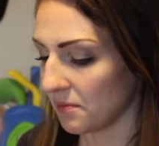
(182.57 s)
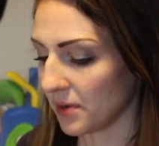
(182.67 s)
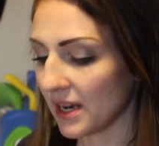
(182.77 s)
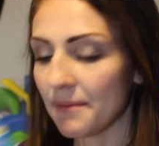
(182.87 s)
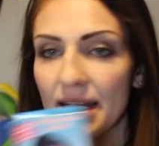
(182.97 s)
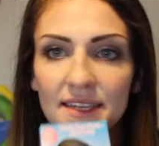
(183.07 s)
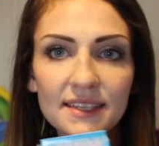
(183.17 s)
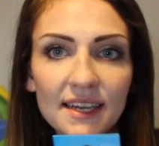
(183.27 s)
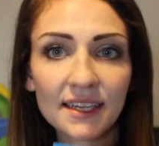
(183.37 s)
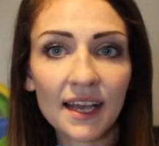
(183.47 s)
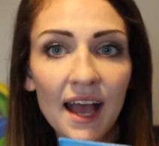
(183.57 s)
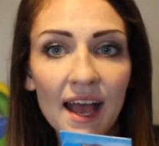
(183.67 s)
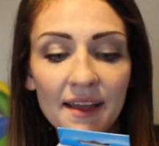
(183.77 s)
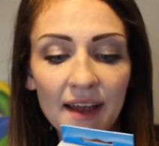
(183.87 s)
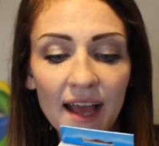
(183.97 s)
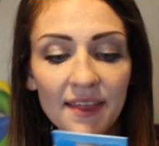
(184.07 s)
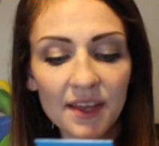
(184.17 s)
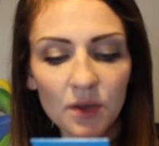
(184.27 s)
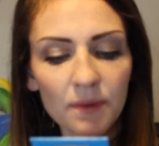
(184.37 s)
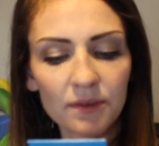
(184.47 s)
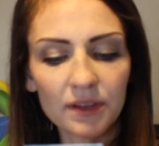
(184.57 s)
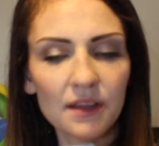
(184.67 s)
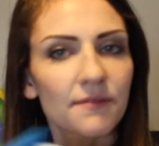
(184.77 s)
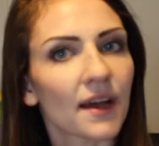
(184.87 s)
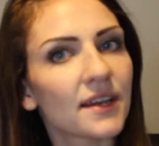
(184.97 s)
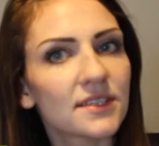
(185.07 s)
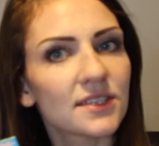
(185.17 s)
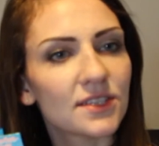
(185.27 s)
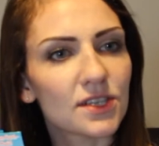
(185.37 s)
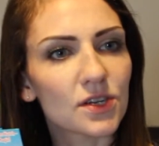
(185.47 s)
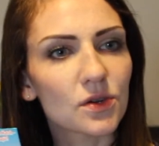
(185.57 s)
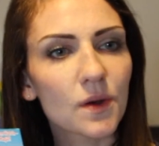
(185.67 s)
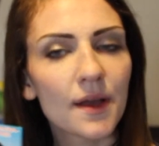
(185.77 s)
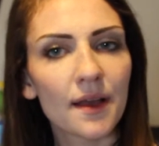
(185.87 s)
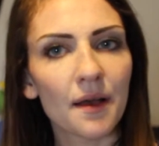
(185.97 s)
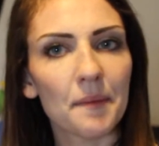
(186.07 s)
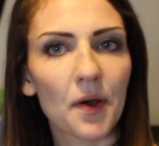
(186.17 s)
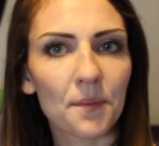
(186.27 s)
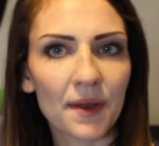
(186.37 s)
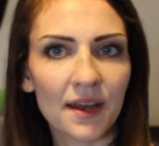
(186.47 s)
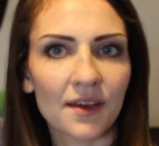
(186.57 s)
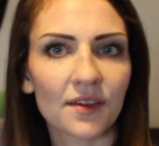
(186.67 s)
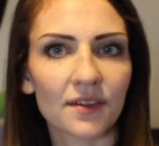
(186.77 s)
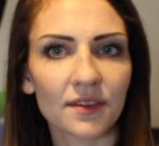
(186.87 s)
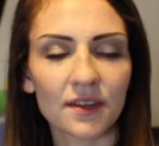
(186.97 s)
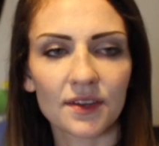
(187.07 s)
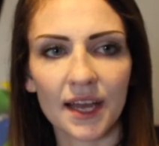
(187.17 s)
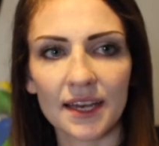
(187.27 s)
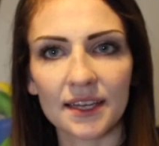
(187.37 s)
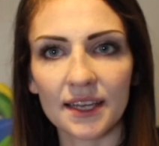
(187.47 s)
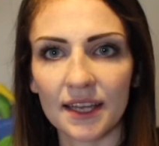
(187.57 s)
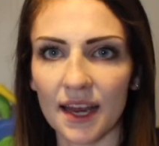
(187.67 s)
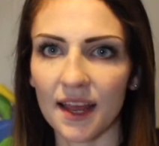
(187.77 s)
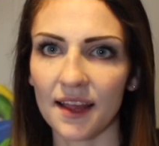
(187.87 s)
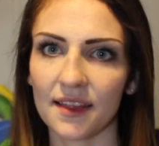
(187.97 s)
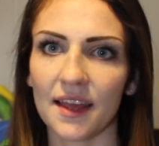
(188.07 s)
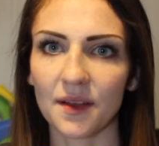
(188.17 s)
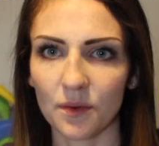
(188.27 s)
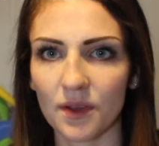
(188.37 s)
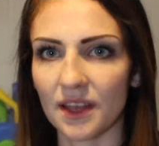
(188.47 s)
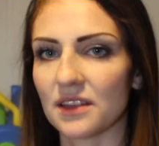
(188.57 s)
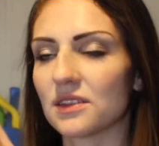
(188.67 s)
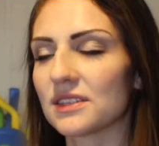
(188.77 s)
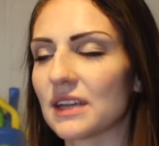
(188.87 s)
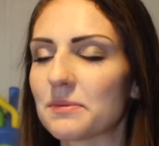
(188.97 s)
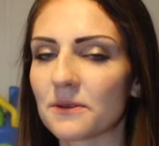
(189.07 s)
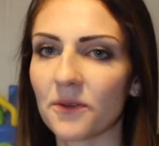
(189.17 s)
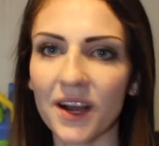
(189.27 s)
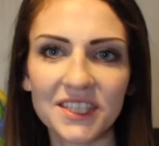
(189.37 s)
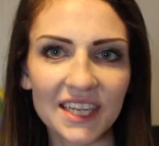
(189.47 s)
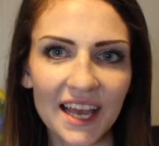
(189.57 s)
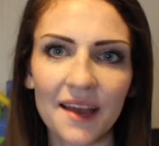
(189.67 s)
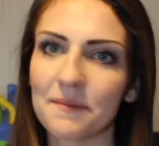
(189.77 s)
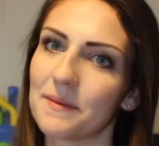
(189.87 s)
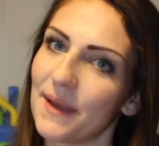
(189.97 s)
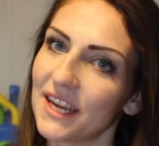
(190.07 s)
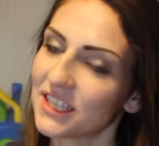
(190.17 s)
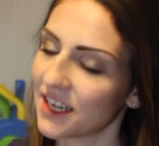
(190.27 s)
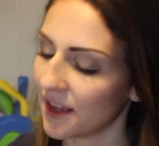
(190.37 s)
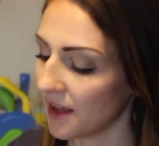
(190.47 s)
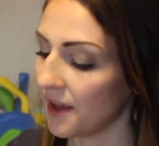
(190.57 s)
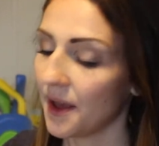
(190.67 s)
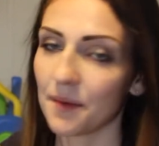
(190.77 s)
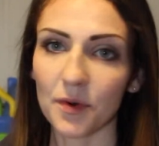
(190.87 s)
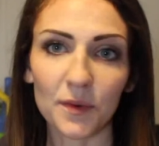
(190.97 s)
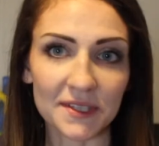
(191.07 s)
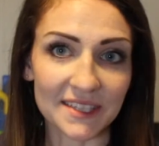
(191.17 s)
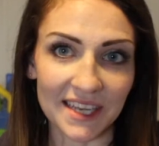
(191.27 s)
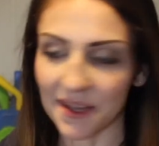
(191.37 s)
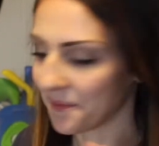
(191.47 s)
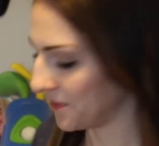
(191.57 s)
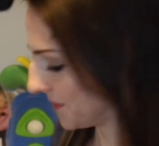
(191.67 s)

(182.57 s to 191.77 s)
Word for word: Pretty basic and I think it'll be really fun to do. I'm hoping he'll he'll kind of get it, like get the steps of watching it and be patient, but we'll see.